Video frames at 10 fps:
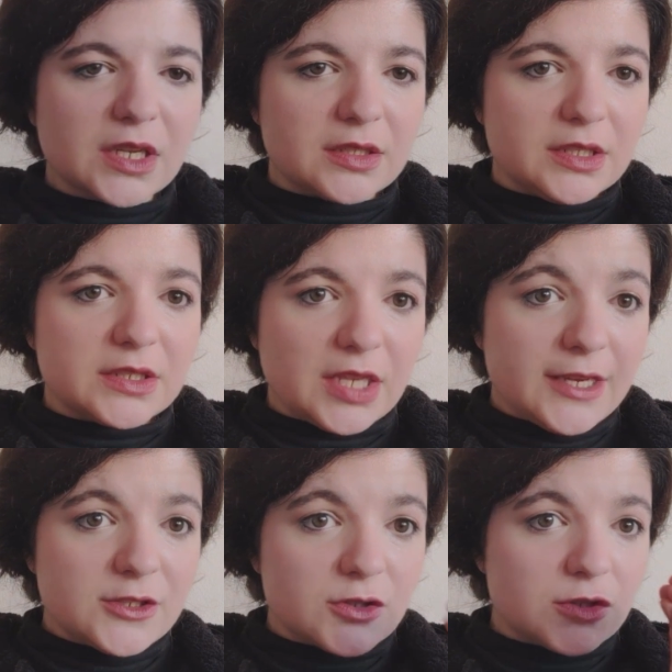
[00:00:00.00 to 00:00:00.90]
and the
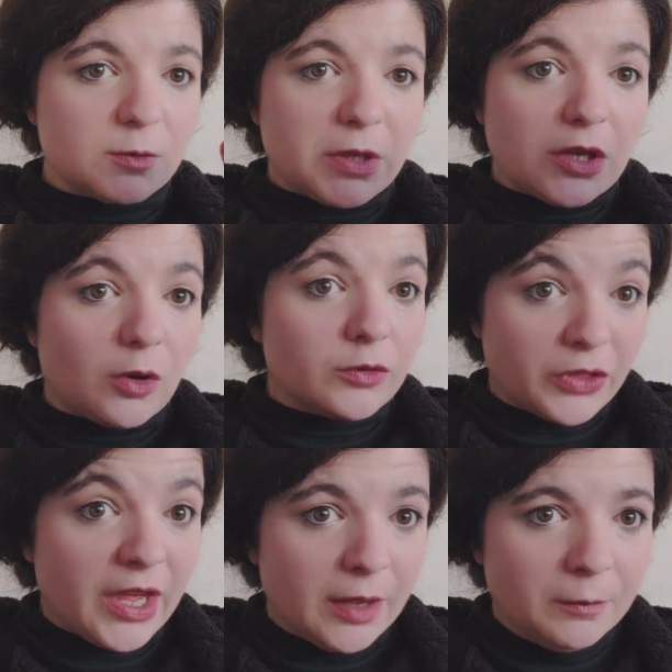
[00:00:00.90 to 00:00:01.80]
attention to be on
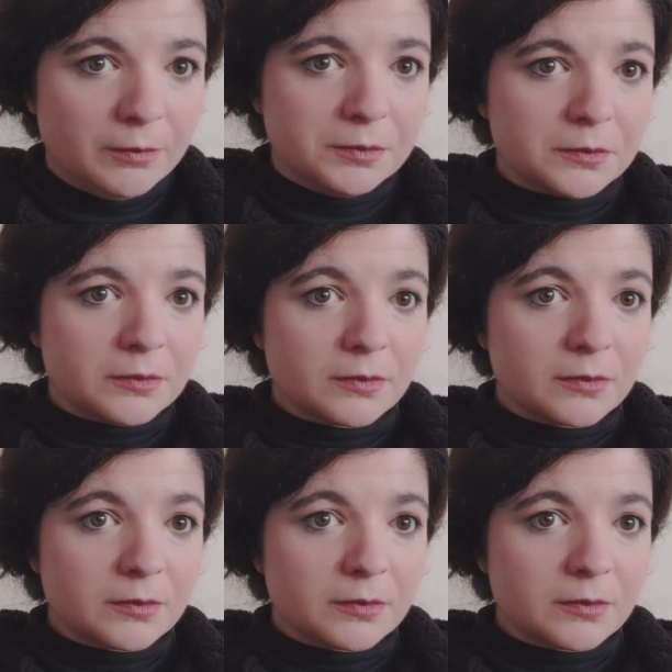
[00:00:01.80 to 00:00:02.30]
them